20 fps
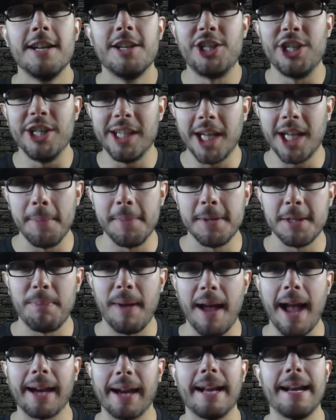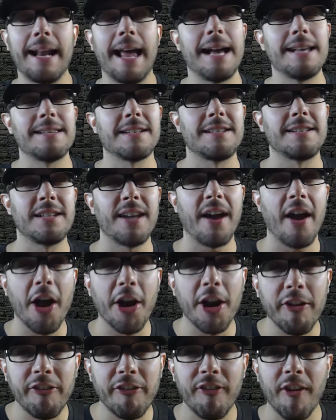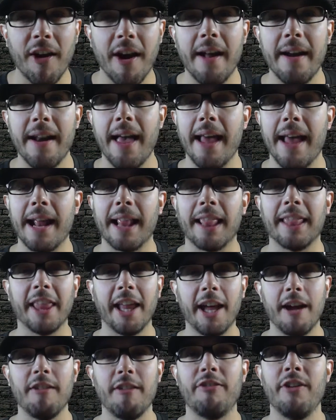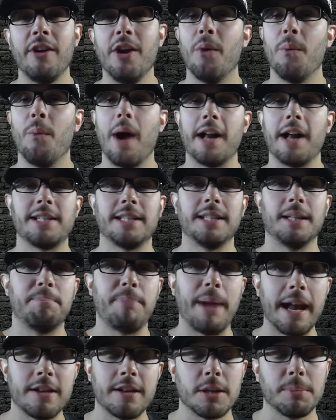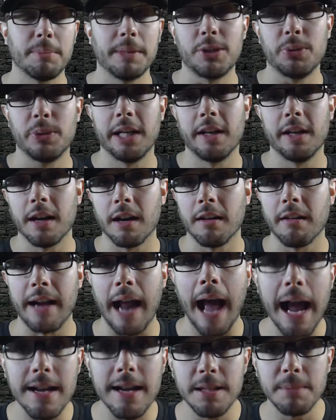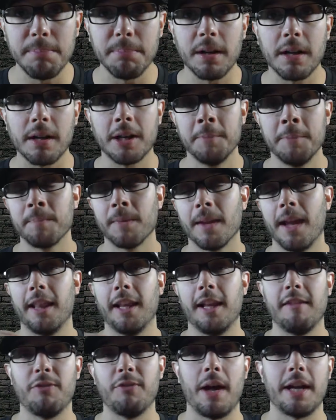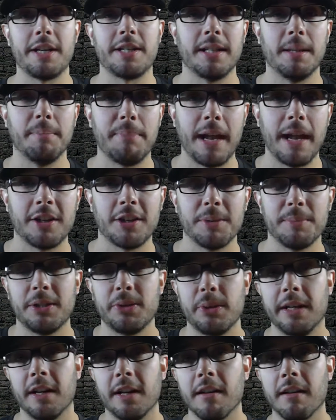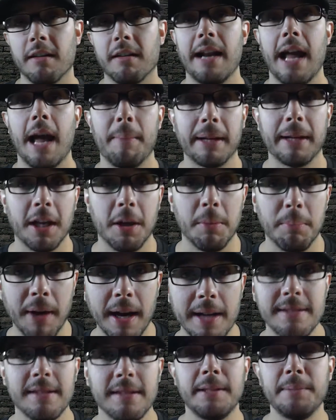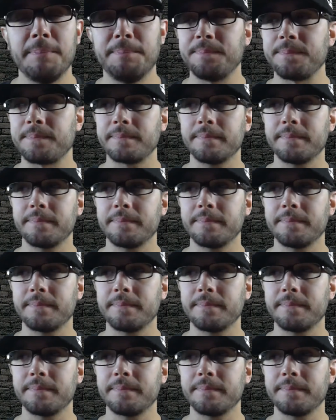she comes back and has a ton of fun. And I love watching the banter between her and Eisenberg. I love watching the banter between her and Abigail Breslin.